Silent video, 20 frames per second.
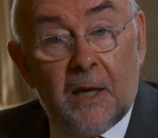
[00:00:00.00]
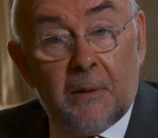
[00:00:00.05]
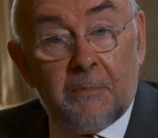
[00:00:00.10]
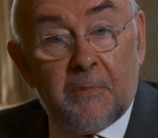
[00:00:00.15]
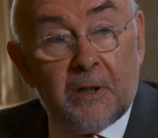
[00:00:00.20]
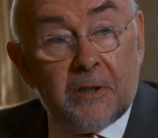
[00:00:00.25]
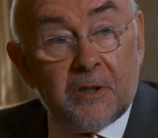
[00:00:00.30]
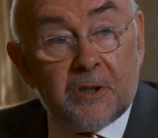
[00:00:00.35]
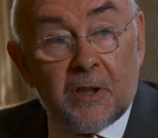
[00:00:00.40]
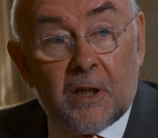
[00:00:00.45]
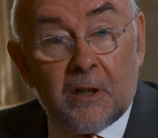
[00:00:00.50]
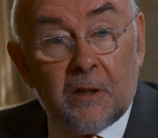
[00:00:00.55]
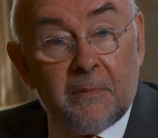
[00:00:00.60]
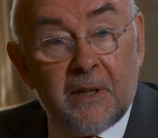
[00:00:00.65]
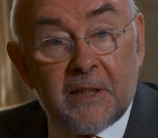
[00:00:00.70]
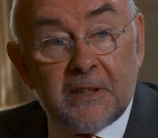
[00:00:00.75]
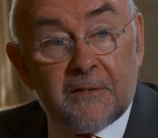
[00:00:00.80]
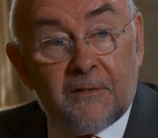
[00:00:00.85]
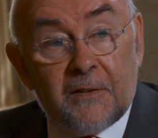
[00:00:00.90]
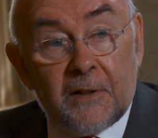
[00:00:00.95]
But as Jean
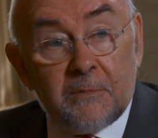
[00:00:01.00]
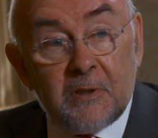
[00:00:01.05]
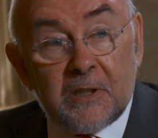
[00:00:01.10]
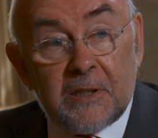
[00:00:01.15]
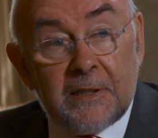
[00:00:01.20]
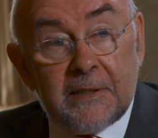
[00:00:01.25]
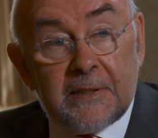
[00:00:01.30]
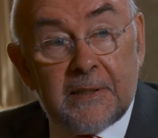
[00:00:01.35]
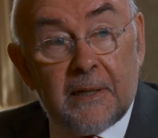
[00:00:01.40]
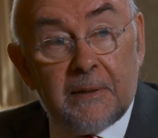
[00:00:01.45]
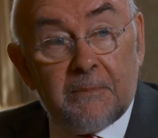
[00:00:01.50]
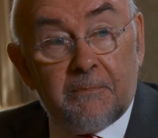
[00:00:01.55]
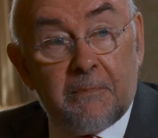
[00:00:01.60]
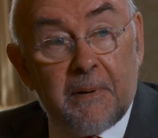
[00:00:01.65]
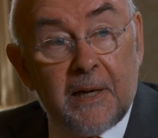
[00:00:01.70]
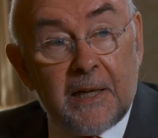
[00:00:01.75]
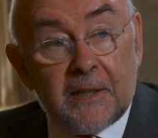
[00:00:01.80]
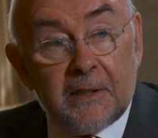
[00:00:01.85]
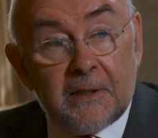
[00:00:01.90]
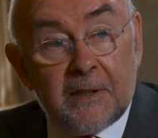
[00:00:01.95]
Lemasse famously said
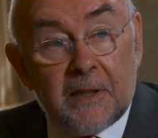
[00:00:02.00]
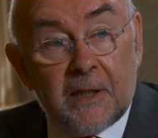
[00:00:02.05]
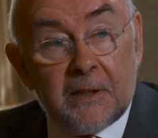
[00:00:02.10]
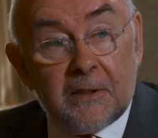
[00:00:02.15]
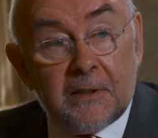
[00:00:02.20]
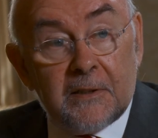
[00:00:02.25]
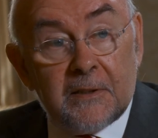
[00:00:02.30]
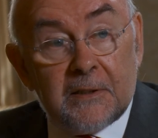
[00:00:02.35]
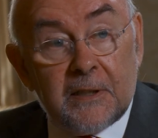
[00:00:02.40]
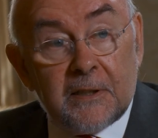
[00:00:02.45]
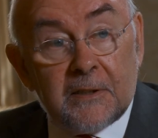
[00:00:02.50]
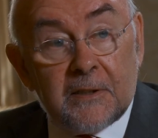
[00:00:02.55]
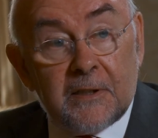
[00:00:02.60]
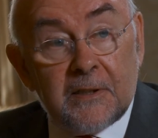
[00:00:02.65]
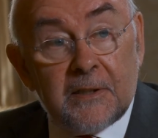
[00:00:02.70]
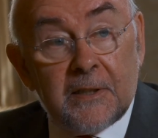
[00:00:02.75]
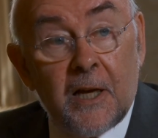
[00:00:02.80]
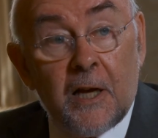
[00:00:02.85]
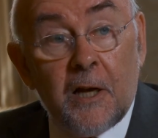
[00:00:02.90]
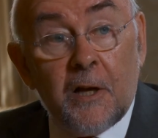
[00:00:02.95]
back in the
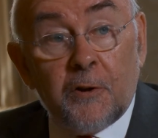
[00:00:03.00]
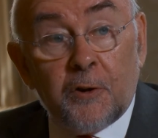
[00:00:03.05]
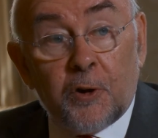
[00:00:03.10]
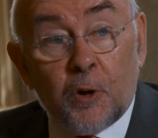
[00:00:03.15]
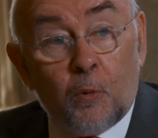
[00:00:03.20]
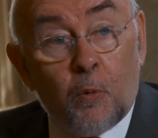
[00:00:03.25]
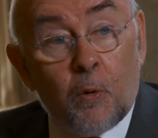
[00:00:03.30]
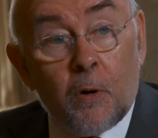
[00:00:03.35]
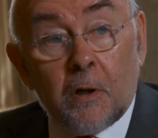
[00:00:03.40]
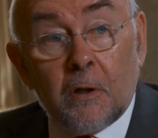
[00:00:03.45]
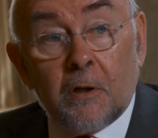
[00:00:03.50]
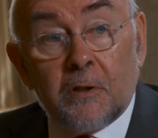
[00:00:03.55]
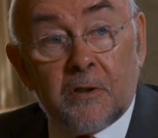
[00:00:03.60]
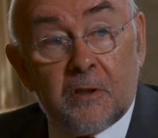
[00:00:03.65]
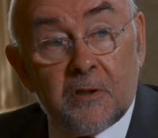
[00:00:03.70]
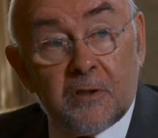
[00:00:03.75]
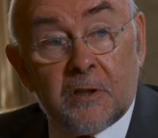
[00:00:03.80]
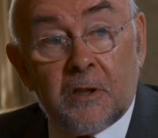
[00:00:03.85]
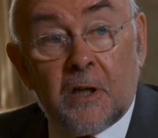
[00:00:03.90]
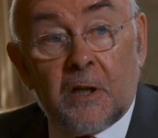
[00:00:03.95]
1960s, the world
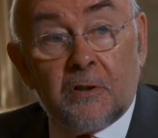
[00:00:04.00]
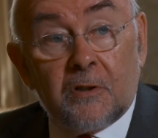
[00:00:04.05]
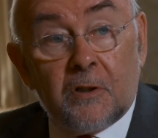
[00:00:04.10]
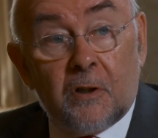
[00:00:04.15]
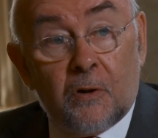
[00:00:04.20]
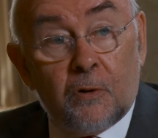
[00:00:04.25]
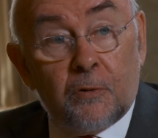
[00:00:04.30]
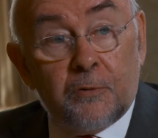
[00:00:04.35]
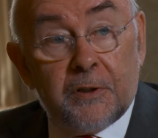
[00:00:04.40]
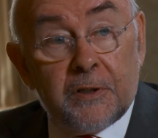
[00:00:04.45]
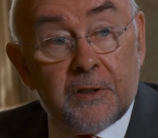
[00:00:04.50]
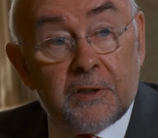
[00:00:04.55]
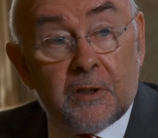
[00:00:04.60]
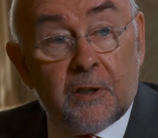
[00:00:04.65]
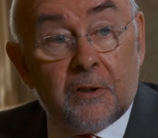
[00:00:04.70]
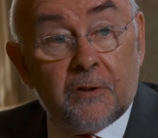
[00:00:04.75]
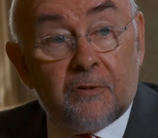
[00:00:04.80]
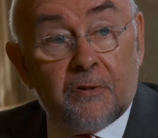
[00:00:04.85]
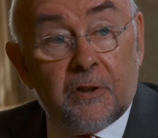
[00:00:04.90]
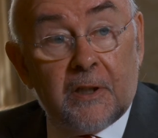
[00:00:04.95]
does not owe this
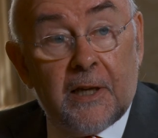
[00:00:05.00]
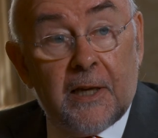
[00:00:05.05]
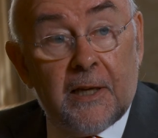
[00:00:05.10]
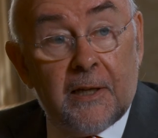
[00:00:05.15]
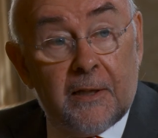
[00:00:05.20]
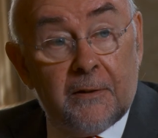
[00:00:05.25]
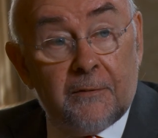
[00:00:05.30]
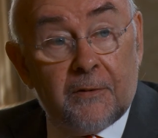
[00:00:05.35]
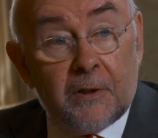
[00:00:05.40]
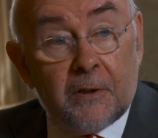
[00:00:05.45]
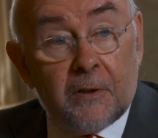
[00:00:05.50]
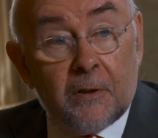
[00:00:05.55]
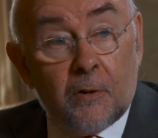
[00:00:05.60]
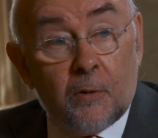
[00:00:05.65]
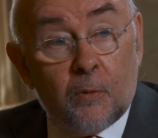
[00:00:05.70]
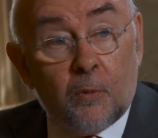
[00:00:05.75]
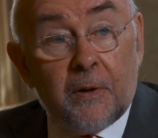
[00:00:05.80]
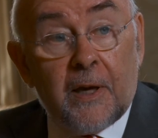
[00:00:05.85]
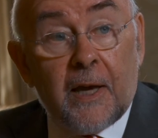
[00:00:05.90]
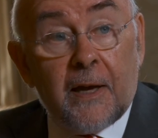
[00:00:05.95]
country a living.
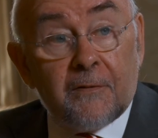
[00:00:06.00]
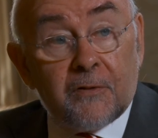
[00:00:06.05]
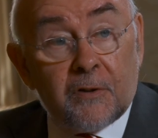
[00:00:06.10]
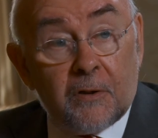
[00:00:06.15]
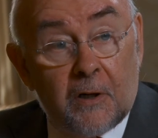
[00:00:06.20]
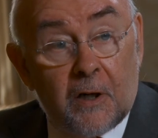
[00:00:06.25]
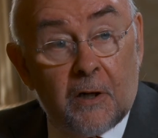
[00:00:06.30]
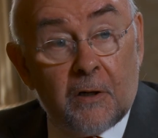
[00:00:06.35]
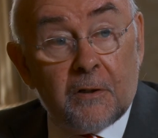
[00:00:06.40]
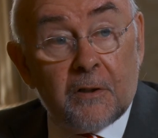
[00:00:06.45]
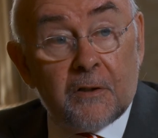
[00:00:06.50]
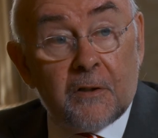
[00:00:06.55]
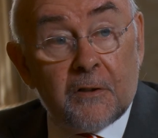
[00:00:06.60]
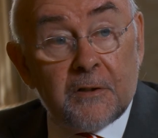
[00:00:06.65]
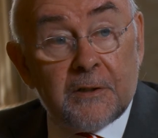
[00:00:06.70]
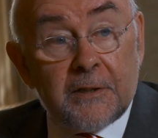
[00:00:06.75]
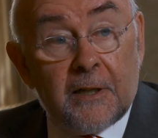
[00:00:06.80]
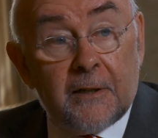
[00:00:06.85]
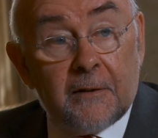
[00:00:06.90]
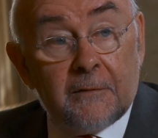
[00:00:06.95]
We have to earn it
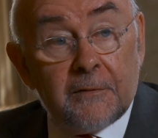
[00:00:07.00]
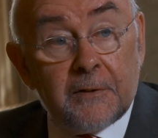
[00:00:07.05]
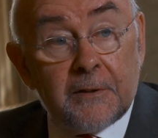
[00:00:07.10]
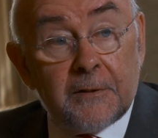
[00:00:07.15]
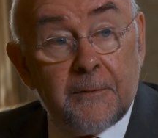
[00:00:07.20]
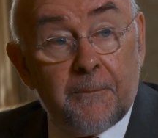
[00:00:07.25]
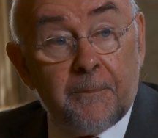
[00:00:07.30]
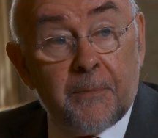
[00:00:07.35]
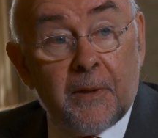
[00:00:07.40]
ourselves.